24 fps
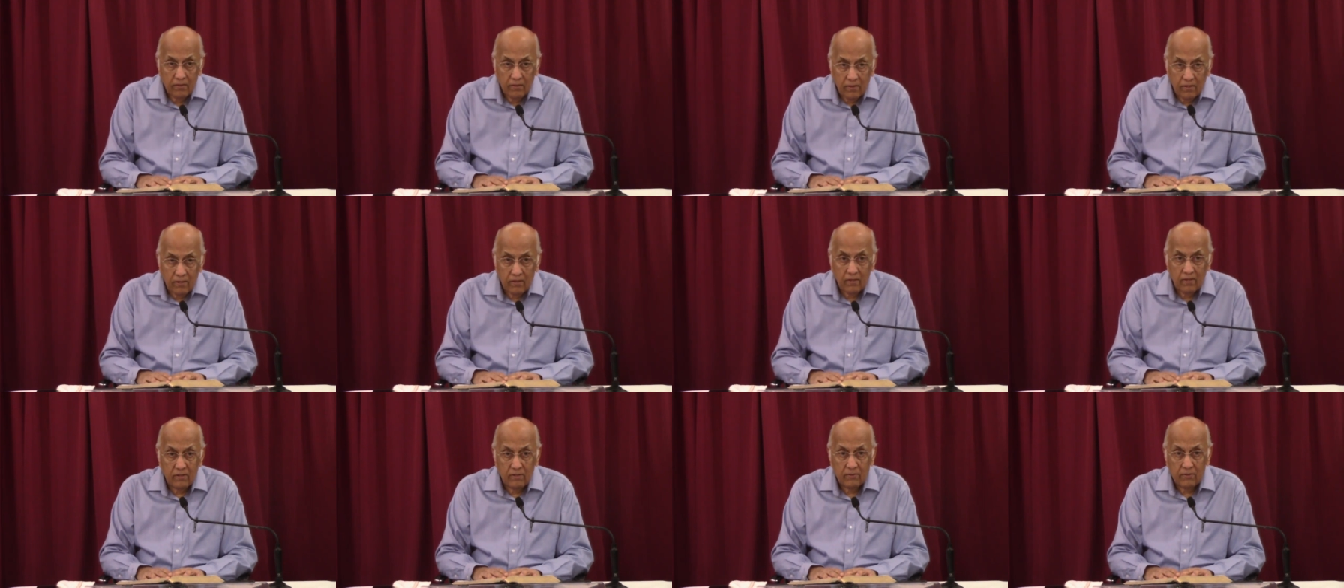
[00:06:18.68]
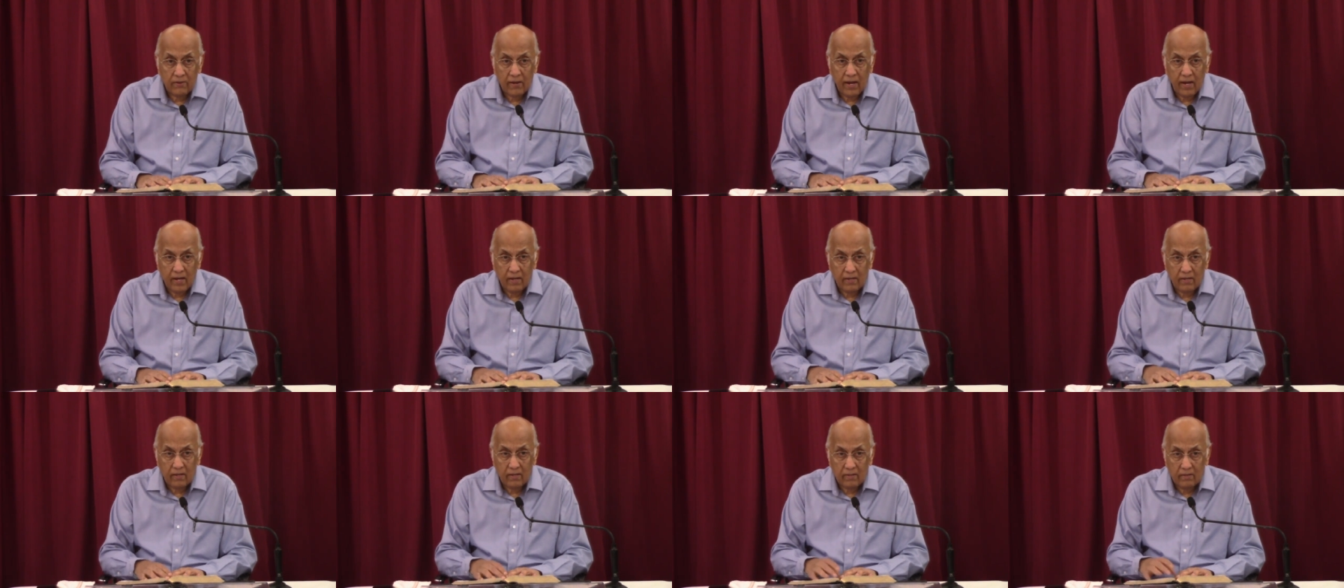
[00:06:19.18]
third
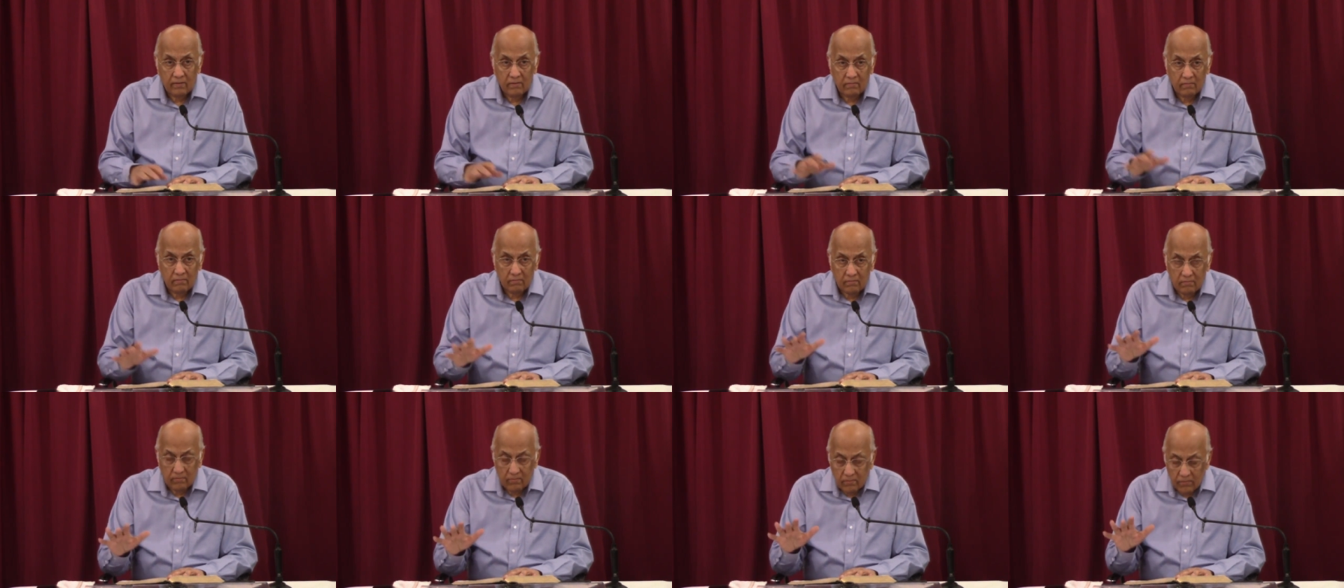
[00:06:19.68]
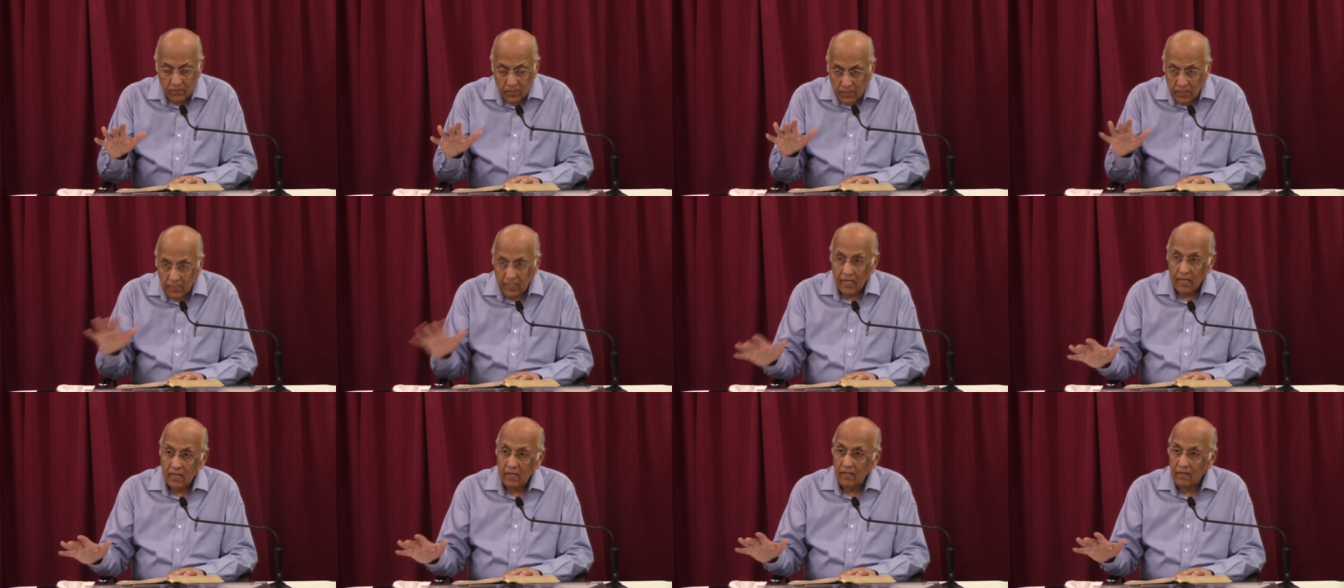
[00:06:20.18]
rate and
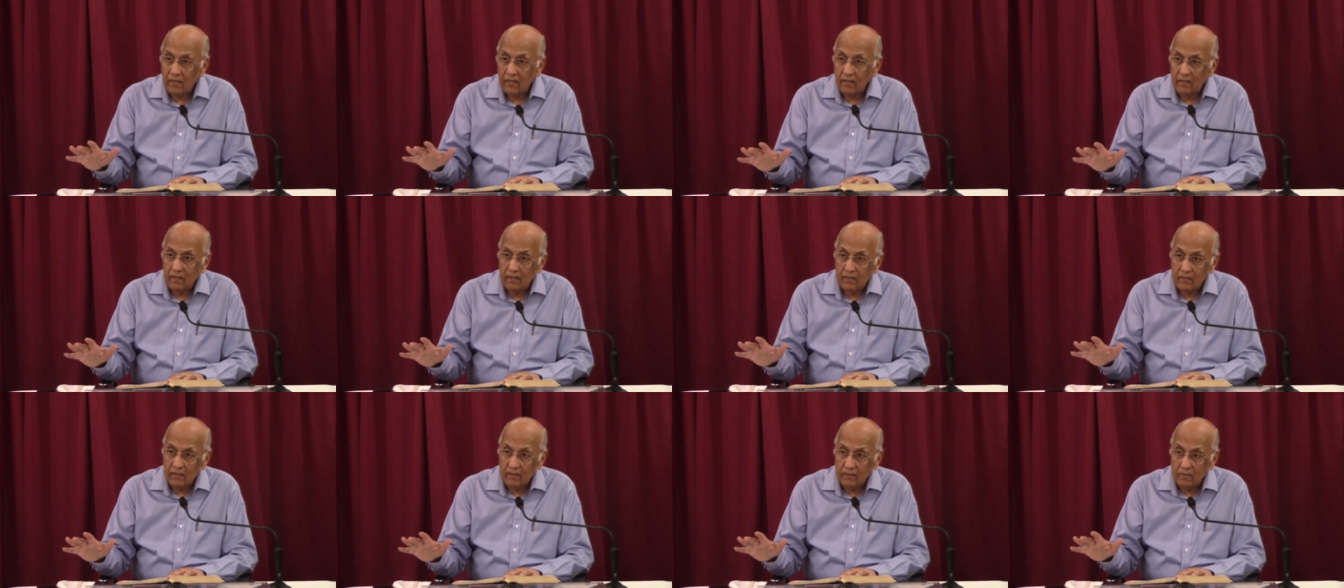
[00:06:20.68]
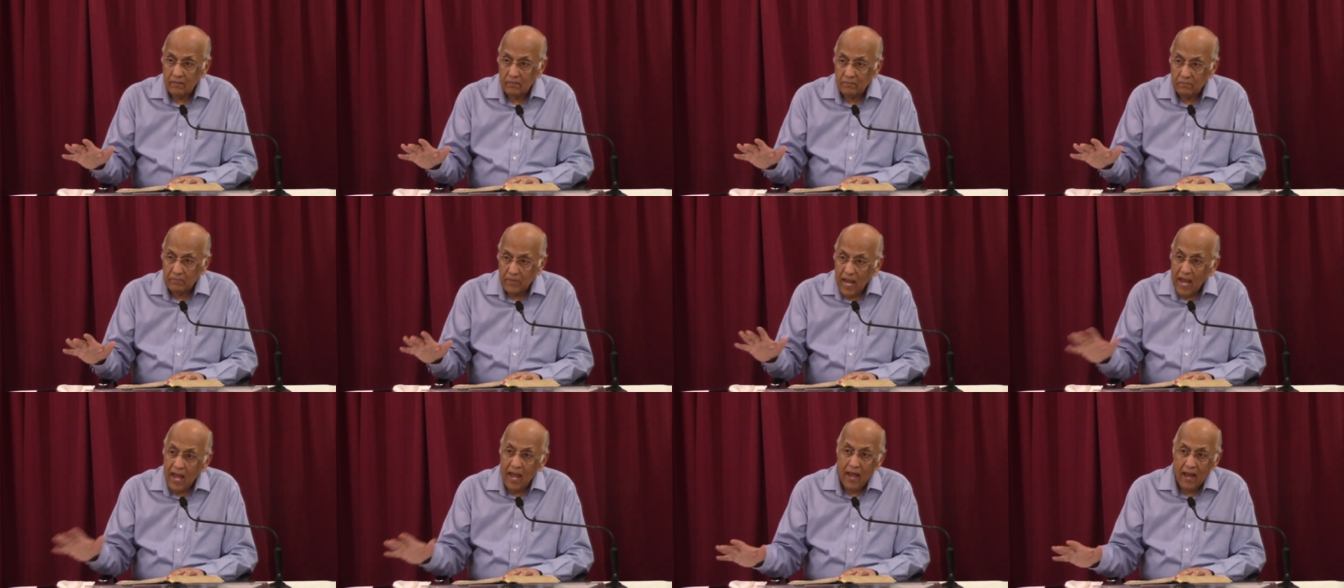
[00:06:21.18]
sick and
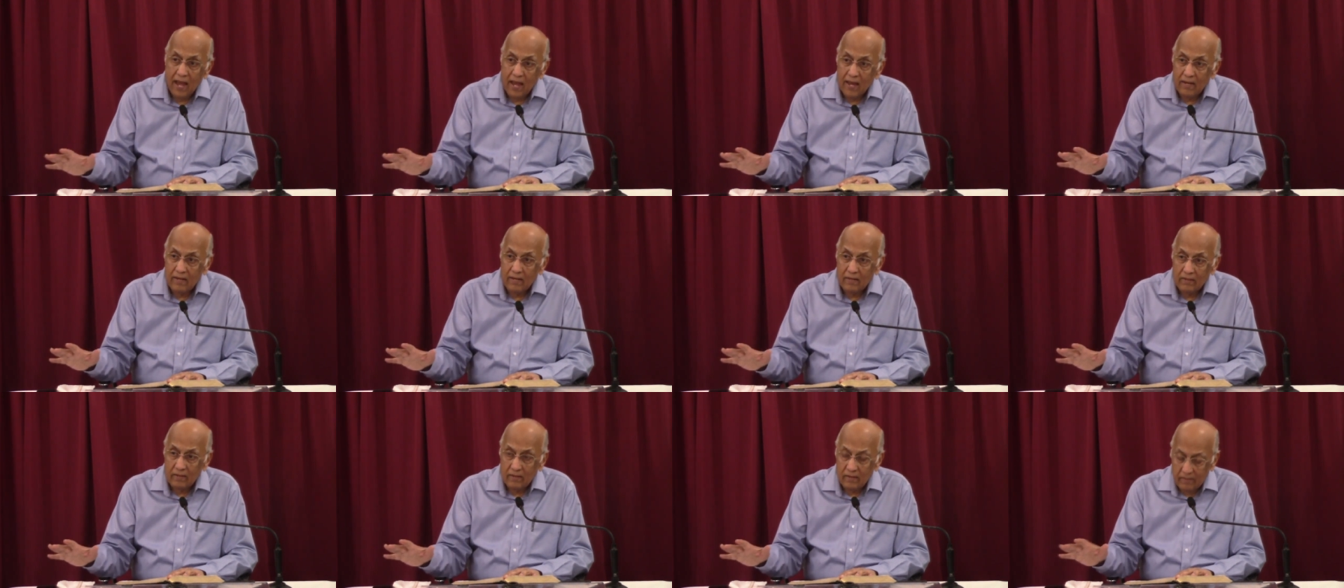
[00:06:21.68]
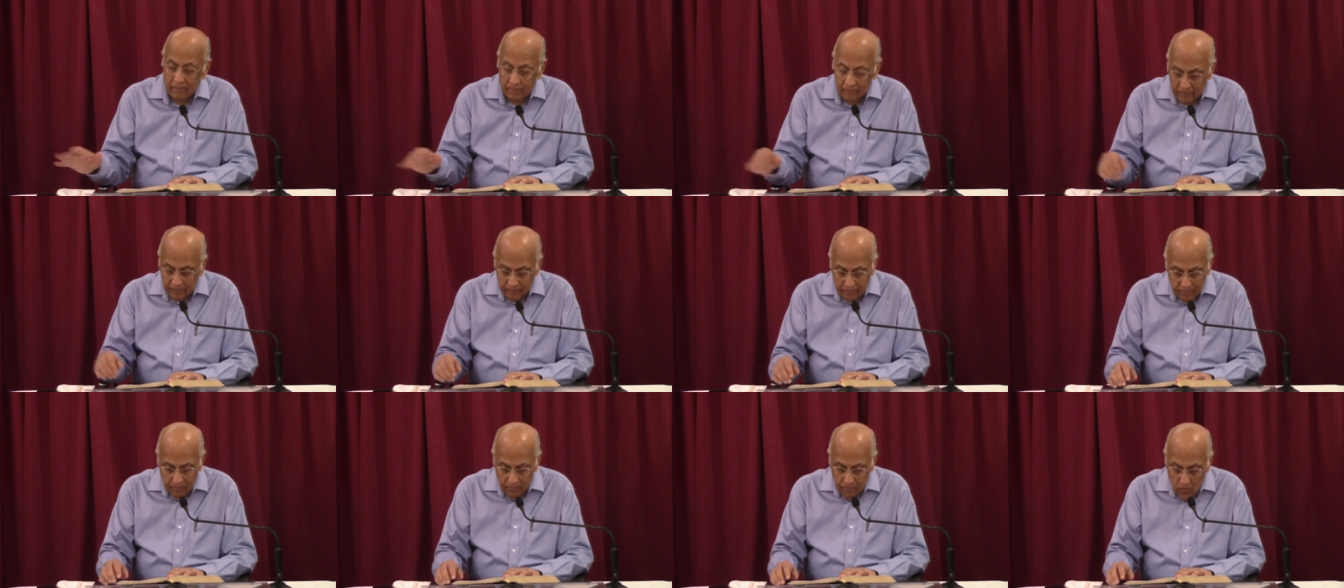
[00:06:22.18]
bad.
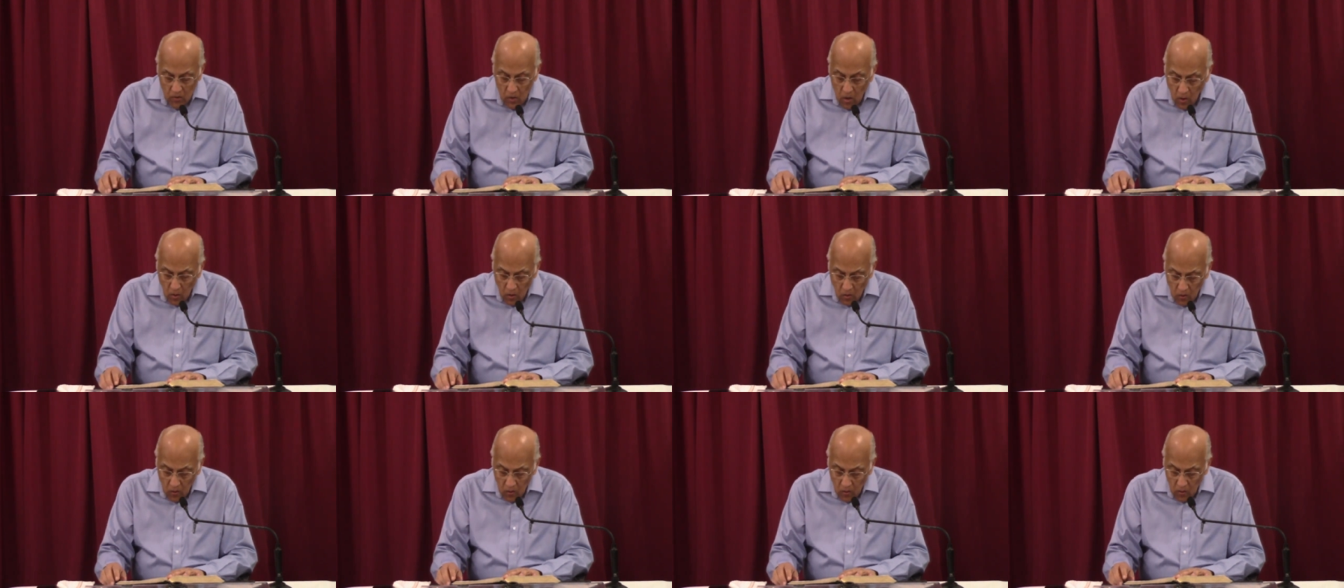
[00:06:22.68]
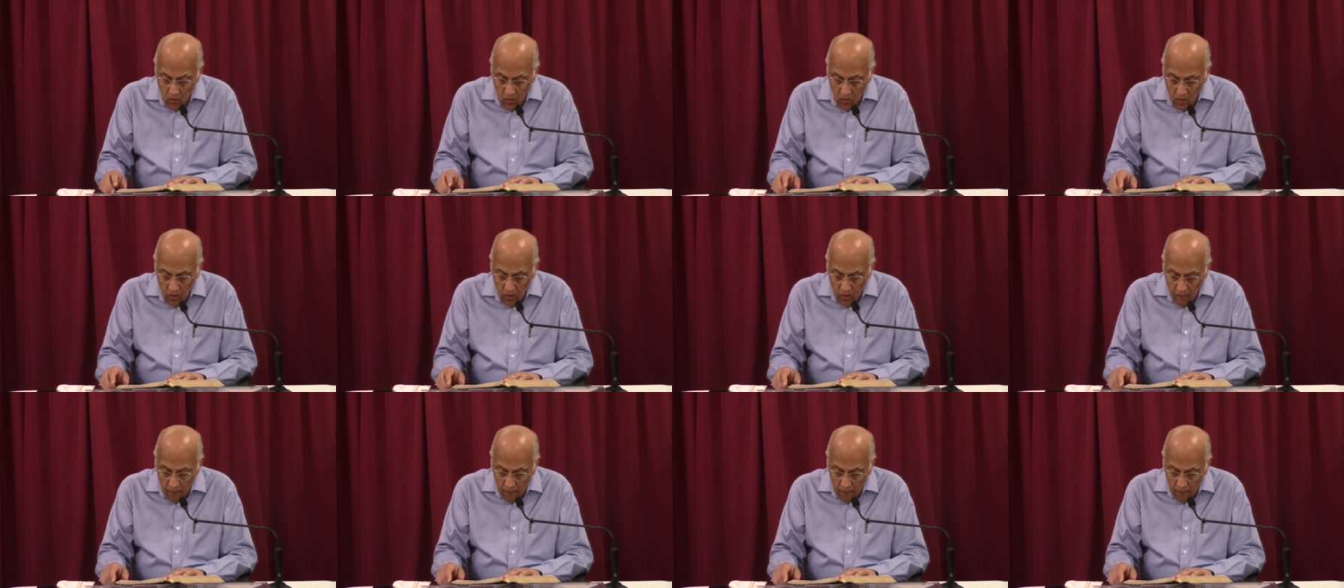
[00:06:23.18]
No.